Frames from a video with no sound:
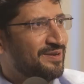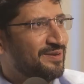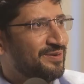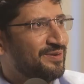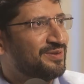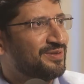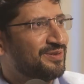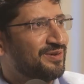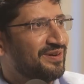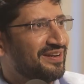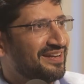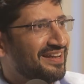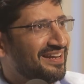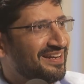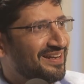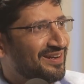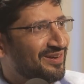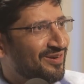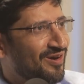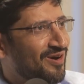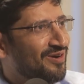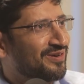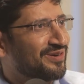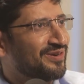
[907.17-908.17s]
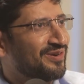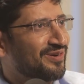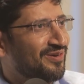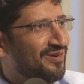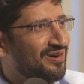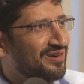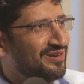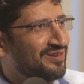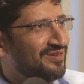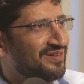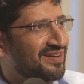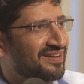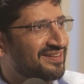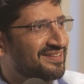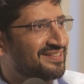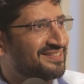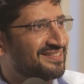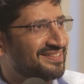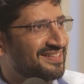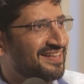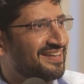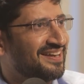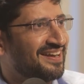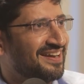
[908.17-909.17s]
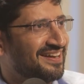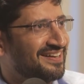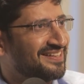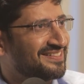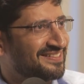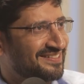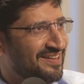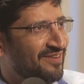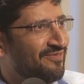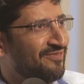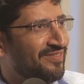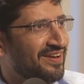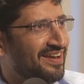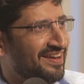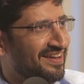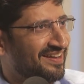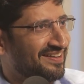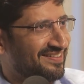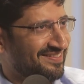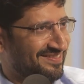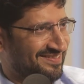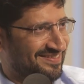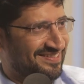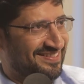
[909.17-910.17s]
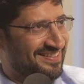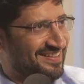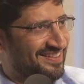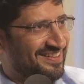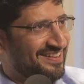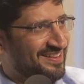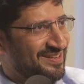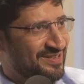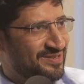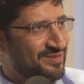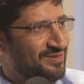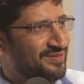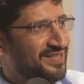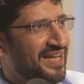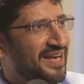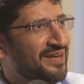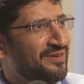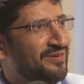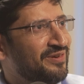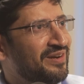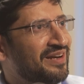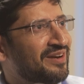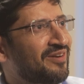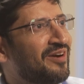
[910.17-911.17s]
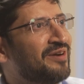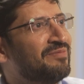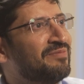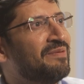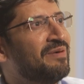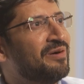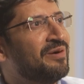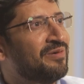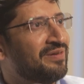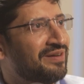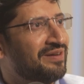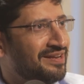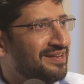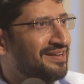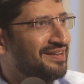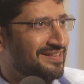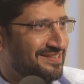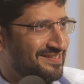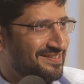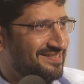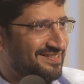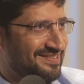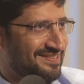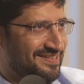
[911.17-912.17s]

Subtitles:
you should really lock all your cigarettes somewhere so that you will not be able to reach